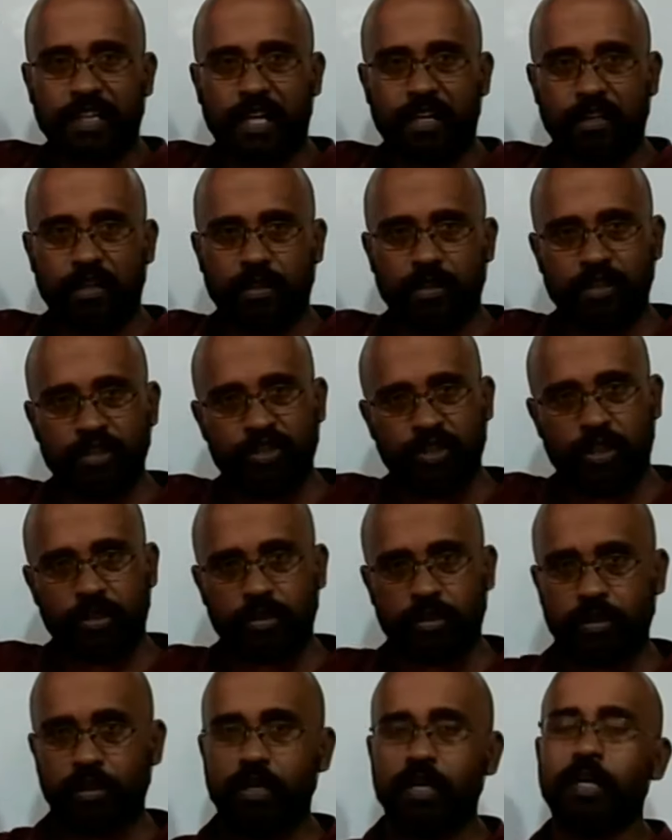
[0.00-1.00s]
at each
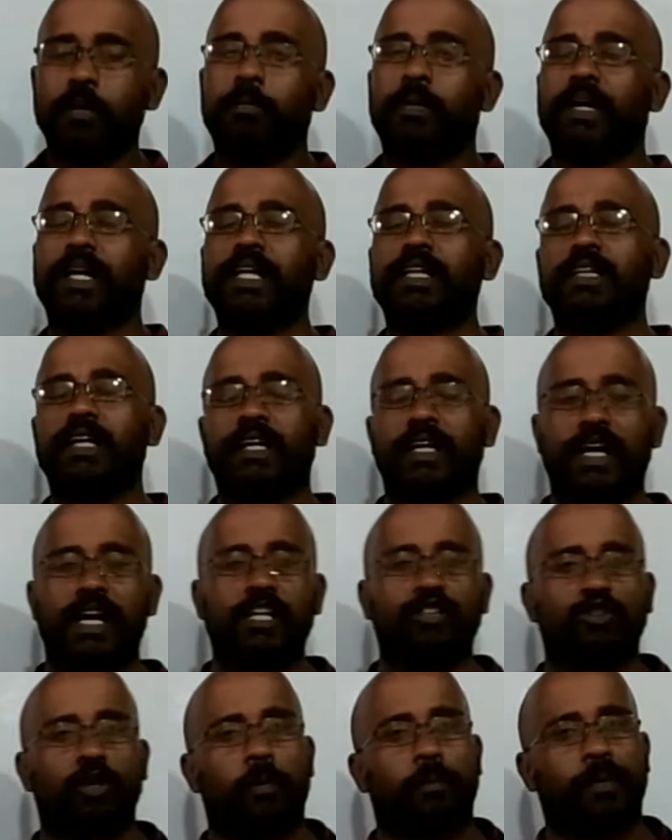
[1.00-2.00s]
other. But in the
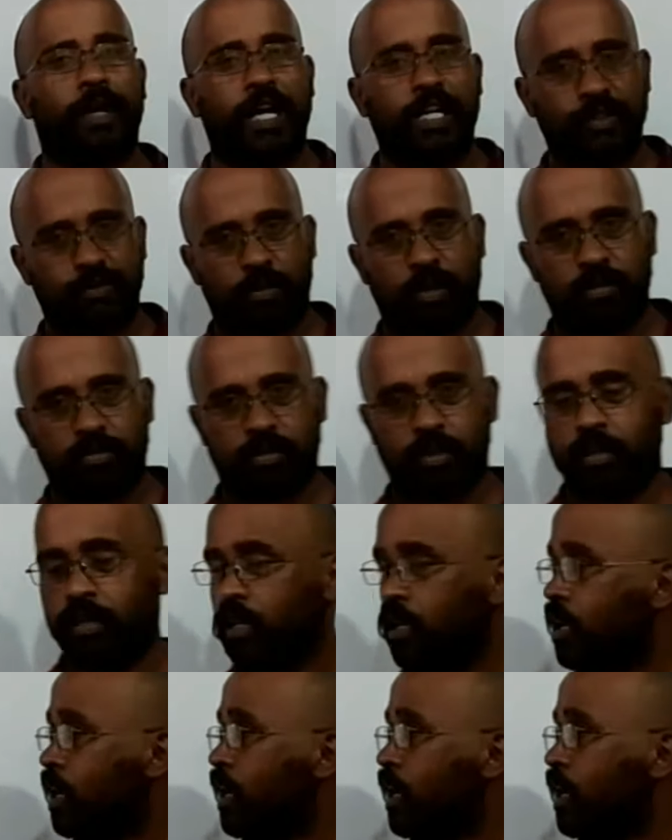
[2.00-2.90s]
case of transversal,